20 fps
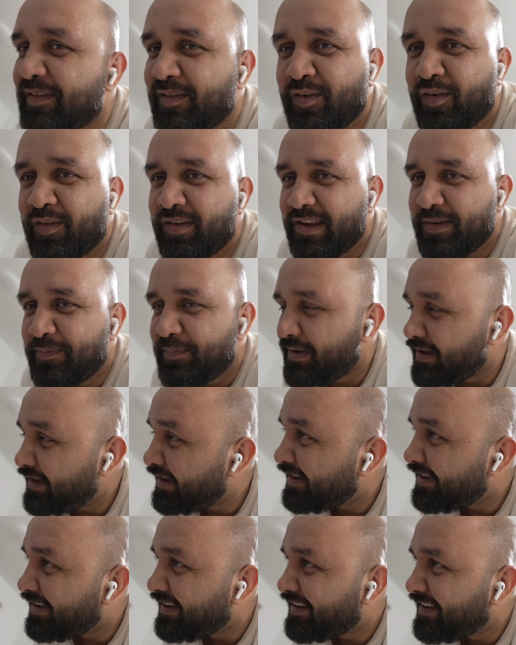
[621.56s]
Only me.
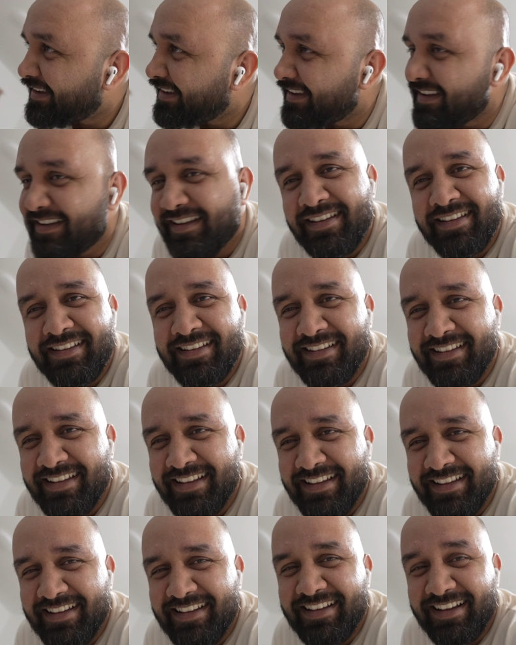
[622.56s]

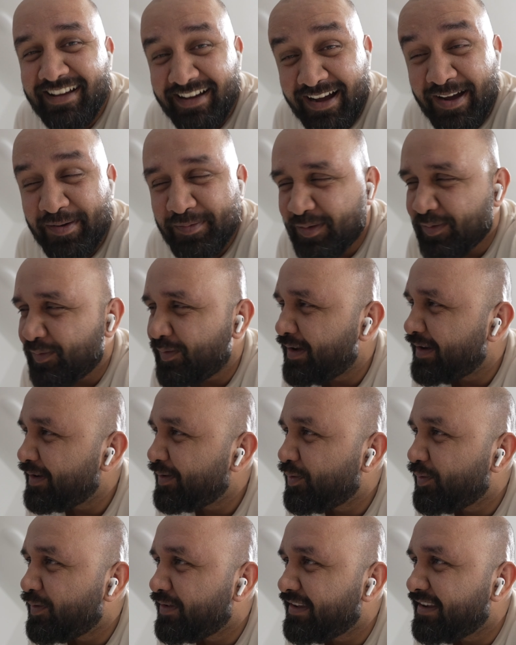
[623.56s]
I'm the one
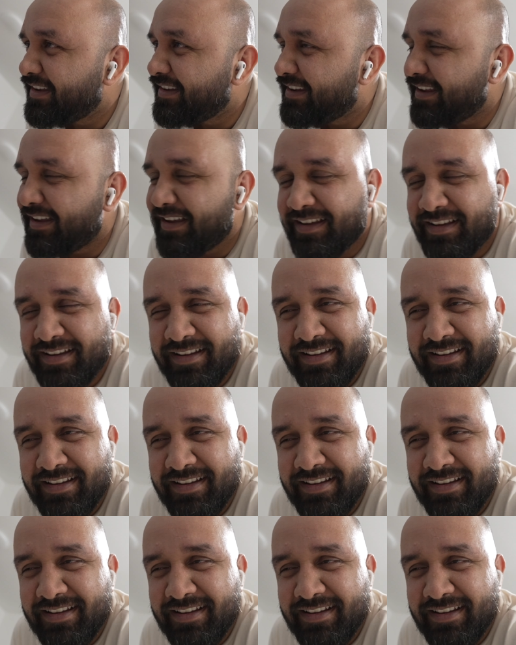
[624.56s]
who is eating.